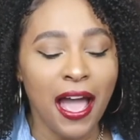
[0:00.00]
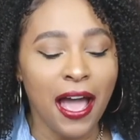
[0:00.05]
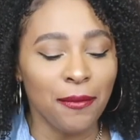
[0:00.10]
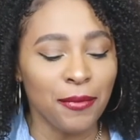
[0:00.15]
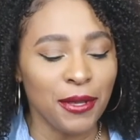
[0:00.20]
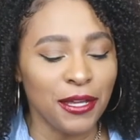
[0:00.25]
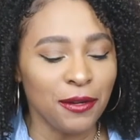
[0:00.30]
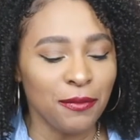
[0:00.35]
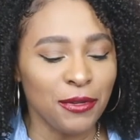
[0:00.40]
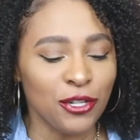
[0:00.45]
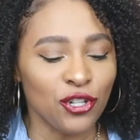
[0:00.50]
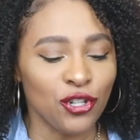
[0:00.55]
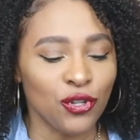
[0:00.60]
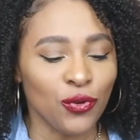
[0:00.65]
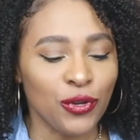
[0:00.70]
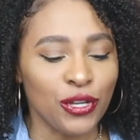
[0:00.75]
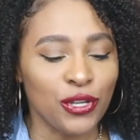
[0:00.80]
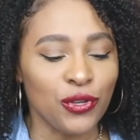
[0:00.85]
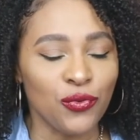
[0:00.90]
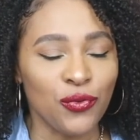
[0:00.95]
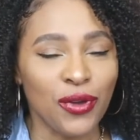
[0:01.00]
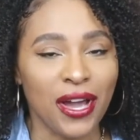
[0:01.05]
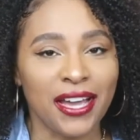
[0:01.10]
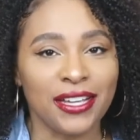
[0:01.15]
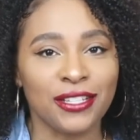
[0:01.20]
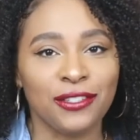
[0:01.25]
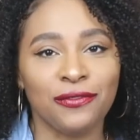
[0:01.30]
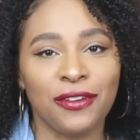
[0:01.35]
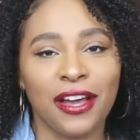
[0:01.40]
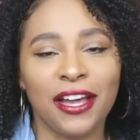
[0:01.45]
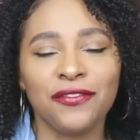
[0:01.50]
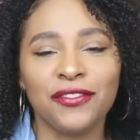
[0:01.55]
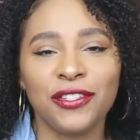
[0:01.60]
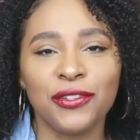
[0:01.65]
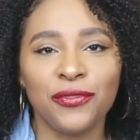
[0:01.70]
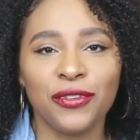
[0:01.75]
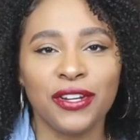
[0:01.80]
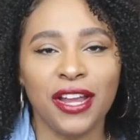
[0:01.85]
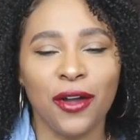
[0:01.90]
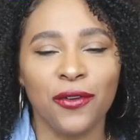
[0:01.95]
I'm going to be showing you guys five
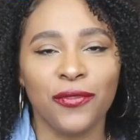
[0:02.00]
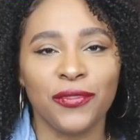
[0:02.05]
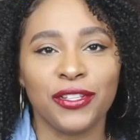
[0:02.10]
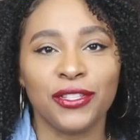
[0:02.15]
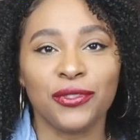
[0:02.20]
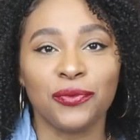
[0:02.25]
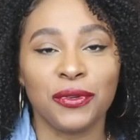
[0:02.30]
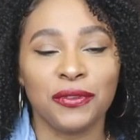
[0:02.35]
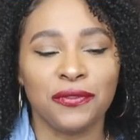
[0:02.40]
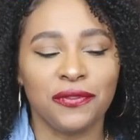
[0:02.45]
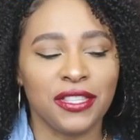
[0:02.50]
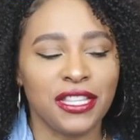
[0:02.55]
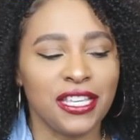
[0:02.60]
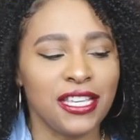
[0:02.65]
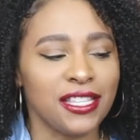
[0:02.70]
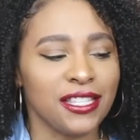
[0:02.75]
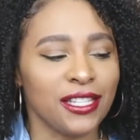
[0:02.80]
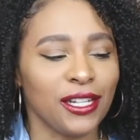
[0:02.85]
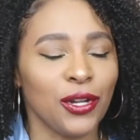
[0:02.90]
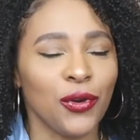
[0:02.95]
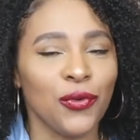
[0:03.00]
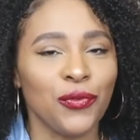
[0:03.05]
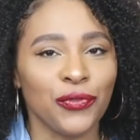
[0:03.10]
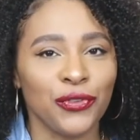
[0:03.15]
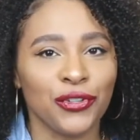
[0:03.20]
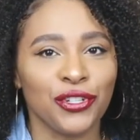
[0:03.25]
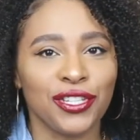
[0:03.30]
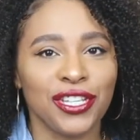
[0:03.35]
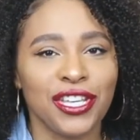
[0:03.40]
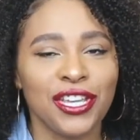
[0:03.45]
different outfits with these loafers